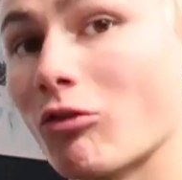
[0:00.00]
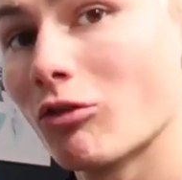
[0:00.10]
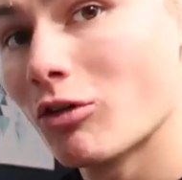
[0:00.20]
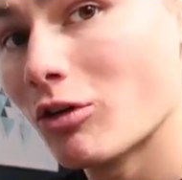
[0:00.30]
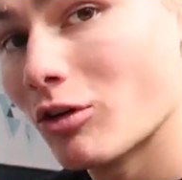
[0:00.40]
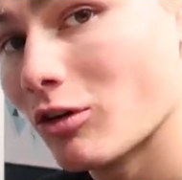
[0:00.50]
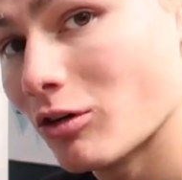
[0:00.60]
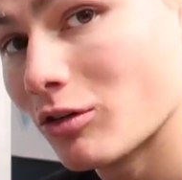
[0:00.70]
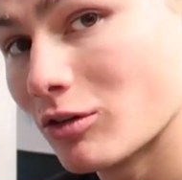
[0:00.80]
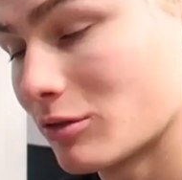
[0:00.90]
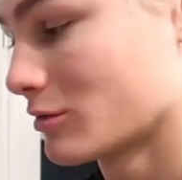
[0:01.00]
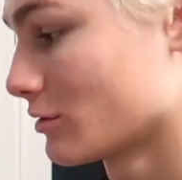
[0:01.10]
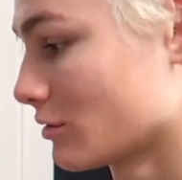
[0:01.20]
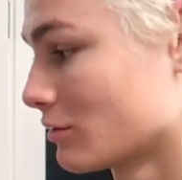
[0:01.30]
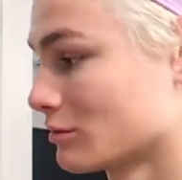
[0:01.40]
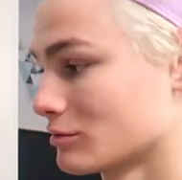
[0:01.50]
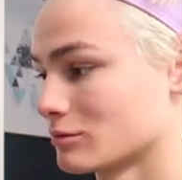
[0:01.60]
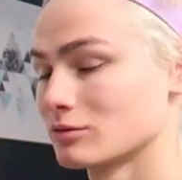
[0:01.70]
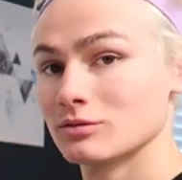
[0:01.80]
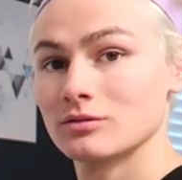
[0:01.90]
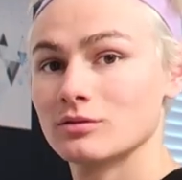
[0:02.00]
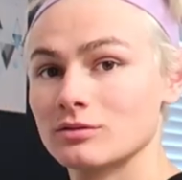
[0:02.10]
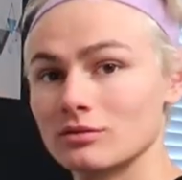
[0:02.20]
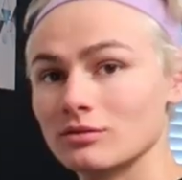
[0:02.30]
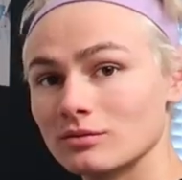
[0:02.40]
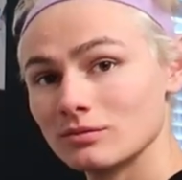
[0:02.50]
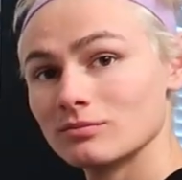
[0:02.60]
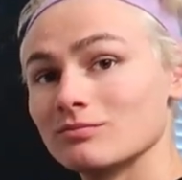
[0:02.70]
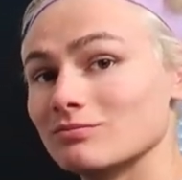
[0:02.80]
The person shown says nothing.